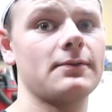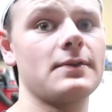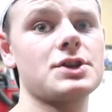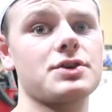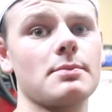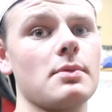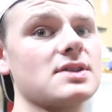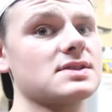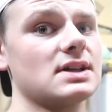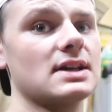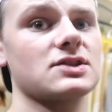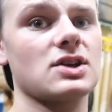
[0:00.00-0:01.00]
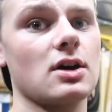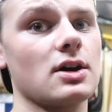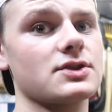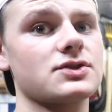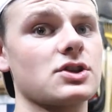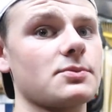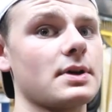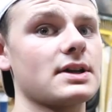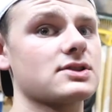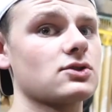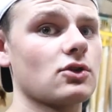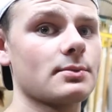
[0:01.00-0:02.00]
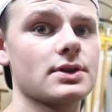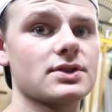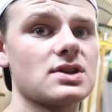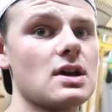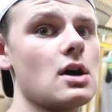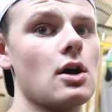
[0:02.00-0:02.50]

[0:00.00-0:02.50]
featuring Mustangs, cars, dirt bikes, snowmobiles,